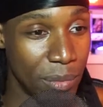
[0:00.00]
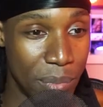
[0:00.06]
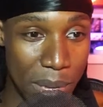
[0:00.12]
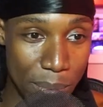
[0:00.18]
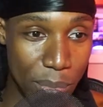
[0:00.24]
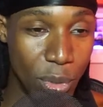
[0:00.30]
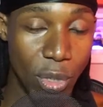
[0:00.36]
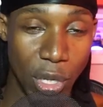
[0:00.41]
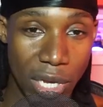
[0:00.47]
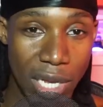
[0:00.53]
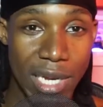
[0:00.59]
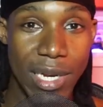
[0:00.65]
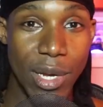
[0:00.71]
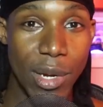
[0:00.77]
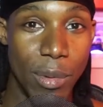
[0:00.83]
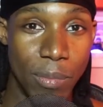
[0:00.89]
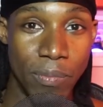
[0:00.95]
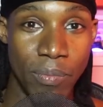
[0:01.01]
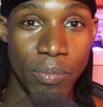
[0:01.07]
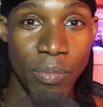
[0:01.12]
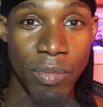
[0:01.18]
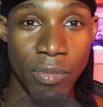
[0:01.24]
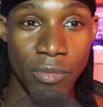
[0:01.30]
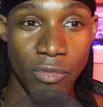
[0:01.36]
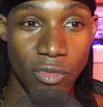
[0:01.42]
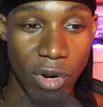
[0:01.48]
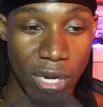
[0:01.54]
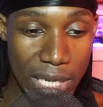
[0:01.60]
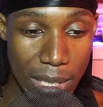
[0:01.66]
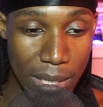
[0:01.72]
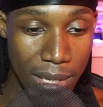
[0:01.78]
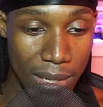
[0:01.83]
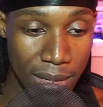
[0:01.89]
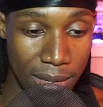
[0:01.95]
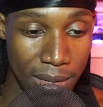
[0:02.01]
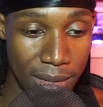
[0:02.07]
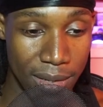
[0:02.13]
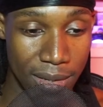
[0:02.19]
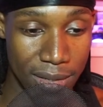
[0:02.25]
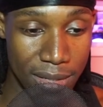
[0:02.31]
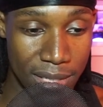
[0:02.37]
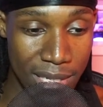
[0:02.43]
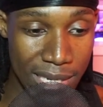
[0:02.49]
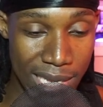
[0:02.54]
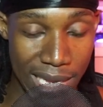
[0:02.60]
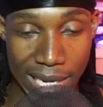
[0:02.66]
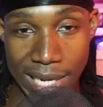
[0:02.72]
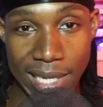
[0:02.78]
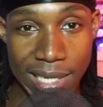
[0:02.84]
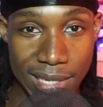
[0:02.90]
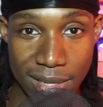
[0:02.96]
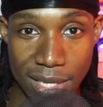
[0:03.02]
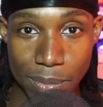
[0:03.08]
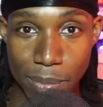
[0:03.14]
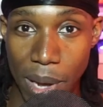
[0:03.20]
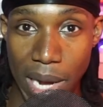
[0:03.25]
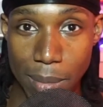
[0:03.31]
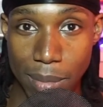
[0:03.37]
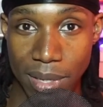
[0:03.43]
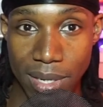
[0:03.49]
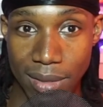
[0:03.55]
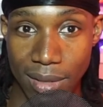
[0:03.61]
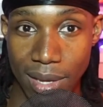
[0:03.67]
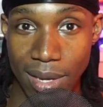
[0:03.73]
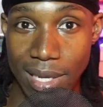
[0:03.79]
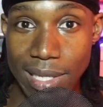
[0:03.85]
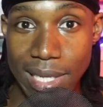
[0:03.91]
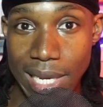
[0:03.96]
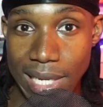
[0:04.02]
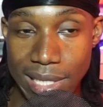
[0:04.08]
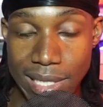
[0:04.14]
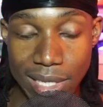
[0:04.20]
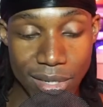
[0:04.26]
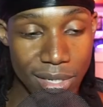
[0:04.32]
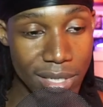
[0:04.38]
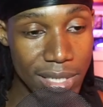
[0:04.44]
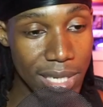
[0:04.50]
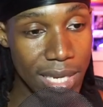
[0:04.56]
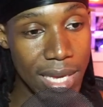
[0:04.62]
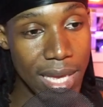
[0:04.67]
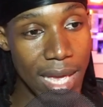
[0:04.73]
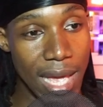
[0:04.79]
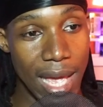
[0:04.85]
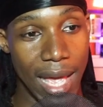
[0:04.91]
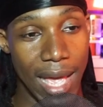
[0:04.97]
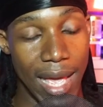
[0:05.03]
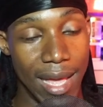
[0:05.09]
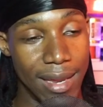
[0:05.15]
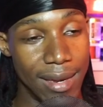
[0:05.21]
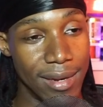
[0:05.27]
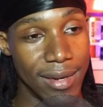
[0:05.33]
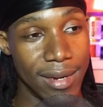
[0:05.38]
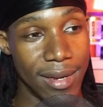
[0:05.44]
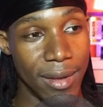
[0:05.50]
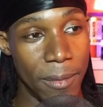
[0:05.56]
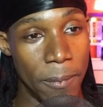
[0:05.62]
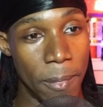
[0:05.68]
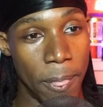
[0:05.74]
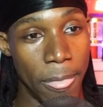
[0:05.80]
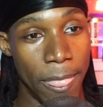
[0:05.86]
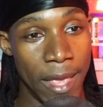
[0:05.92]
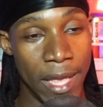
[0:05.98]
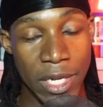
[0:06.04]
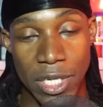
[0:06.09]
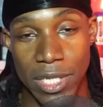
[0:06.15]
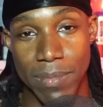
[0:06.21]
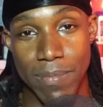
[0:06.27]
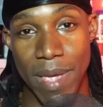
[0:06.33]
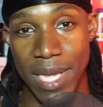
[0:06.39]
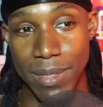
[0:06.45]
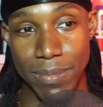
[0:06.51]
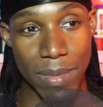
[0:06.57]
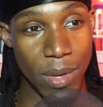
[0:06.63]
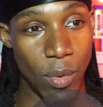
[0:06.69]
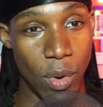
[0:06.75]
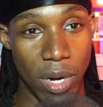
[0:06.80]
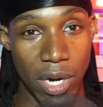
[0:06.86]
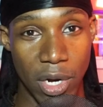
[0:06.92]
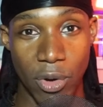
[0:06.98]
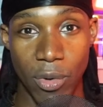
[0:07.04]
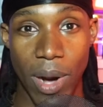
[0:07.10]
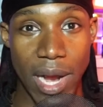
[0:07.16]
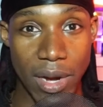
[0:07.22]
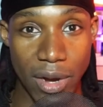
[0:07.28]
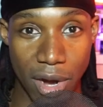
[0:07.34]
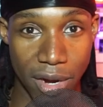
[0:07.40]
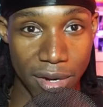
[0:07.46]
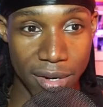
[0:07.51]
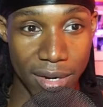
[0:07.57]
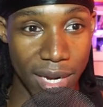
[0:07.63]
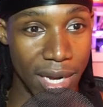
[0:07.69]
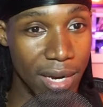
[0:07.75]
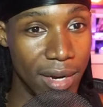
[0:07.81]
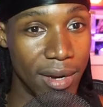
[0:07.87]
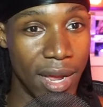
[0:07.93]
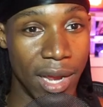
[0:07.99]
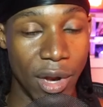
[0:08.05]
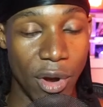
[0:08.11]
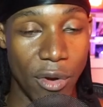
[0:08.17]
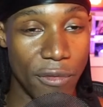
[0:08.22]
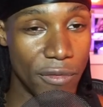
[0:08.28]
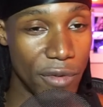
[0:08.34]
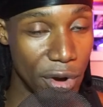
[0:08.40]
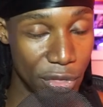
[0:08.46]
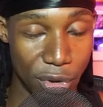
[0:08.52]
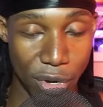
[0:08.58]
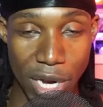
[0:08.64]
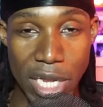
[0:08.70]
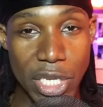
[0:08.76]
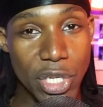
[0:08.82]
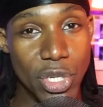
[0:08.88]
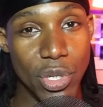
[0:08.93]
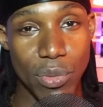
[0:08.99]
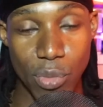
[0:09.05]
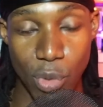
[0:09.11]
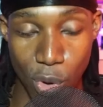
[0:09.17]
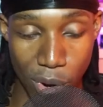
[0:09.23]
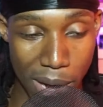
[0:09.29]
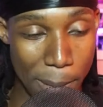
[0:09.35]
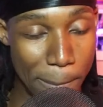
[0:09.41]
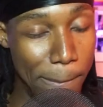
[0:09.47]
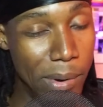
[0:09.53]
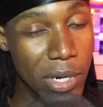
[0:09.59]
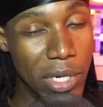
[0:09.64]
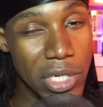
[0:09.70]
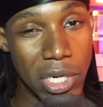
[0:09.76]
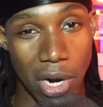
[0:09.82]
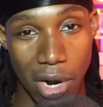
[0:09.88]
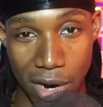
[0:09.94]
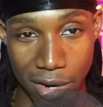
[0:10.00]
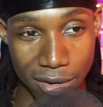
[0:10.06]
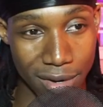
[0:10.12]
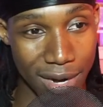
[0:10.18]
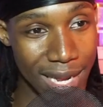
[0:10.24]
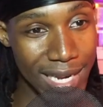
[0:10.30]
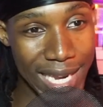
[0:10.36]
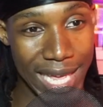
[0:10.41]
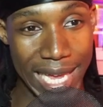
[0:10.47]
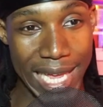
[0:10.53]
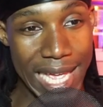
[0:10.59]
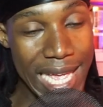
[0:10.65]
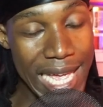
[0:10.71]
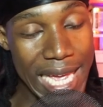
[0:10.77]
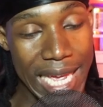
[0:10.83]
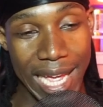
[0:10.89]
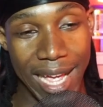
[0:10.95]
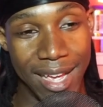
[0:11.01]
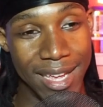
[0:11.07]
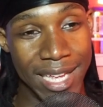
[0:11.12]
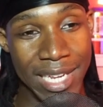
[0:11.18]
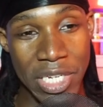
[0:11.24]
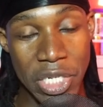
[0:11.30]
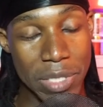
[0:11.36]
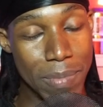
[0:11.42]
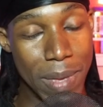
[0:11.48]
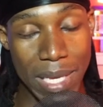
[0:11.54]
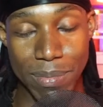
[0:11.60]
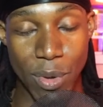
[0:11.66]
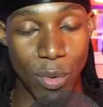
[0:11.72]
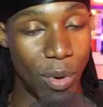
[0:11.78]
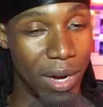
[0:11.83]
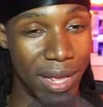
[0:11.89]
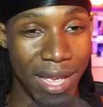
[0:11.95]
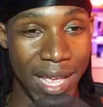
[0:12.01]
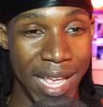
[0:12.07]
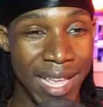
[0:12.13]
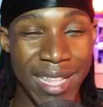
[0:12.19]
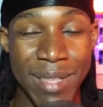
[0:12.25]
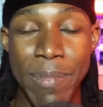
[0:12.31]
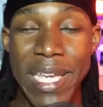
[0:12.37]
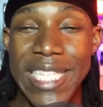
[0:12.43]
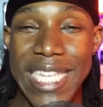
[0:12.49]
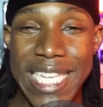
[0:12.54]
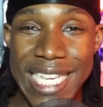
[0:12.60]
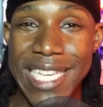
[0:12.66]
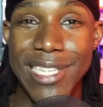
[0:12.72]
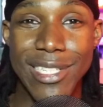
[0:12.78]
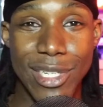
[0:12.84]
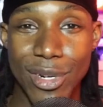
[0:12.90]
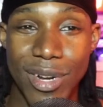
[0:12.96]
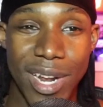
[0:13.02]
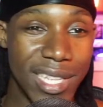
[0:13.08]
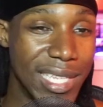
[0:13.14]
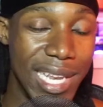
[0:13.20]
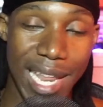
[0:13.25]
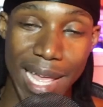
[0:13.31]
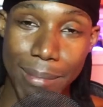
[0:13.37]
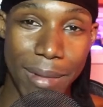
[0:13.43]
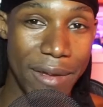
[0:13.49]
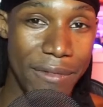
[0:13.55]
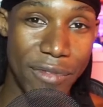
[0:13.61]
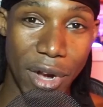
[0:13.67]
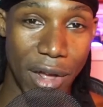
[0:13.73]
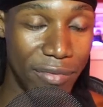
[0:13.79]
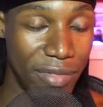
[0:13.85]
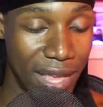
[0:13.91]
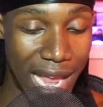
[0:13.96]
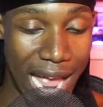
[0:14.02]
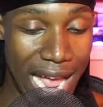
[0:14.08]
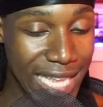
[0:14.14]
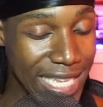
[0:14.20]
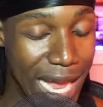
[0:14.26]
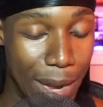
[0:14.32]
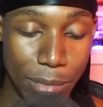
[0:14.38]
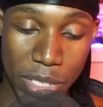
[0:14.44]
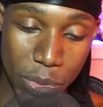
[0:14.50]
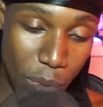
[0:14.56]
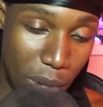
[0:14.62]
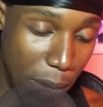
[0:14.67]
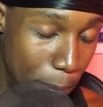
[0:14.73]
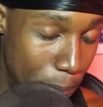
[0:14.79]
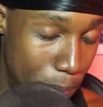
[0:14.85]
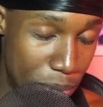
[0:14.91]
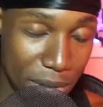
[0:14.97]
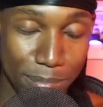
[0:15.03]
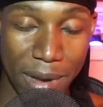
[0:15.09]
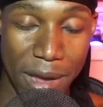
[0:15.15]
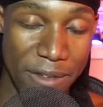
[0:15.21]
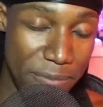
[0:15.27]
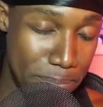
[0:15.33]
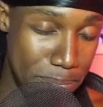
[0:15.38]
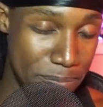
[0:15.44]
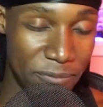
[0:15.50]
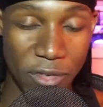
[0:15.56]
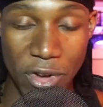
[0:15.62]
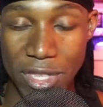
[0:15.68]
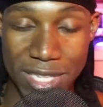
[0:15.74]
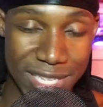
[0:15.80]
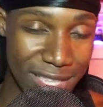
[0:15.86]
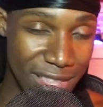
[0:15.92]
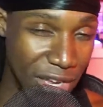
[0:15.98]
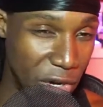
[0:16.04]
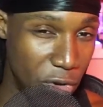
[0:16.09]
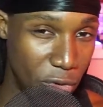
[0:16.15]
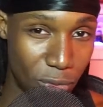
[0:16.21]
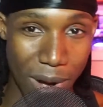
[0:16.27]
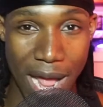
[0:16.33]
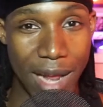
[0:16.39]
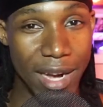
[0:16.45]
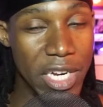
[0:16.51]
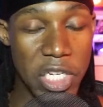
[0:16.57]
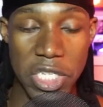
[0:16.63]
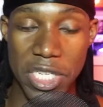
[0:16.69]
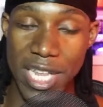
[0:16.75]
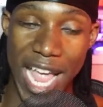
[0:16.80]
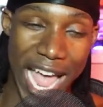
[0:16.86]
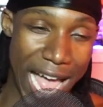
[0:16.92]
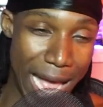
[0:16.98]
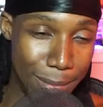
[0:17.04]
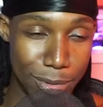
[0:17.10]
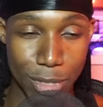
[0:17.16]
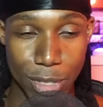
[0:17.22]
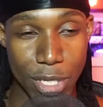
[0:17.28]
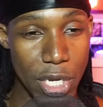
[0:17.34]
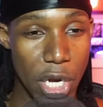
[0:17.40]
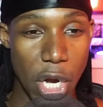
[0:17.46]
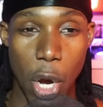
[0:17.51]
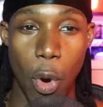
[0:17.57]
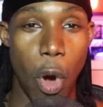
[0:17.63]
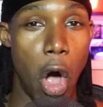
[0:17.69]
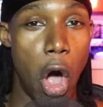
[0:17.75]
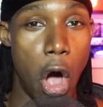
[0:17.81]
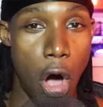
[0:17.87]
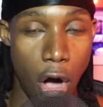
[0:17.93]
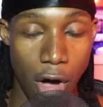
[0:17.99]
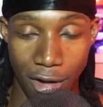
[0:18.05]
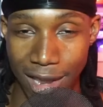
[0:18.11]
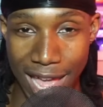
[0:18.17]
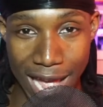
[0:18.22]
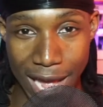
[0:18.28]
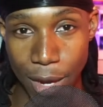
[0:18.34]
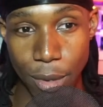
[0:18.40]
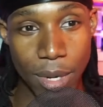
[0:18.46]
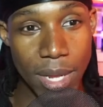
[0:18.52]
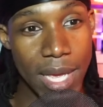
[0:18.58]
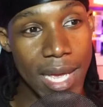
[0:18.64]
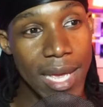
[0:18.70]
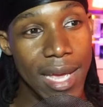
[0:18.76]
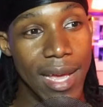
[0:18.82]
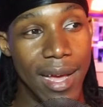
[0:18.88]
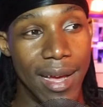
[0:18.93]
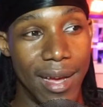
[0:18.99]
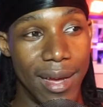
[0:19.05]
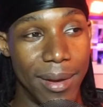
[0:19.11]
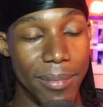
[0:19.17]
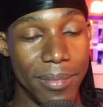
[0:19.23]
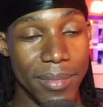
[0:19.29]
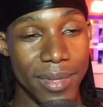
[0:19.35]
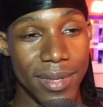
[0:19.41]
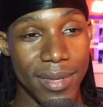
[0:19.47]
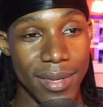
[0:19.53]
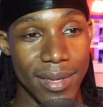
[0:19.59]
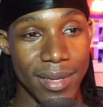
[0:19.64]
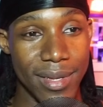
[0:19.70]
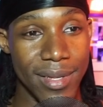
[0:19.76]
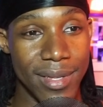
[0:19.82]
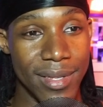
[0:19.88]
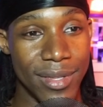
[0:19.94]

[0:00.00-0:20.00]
people looking to really get into this bodybuilding thing and take it seriously. And it just makes me want to grind harder and go further and do more and push harder, and like, it just makes me want to, it makes it easier not to let my foot off the gas. I just want to put my foot to the ground and just absolutely go all out, to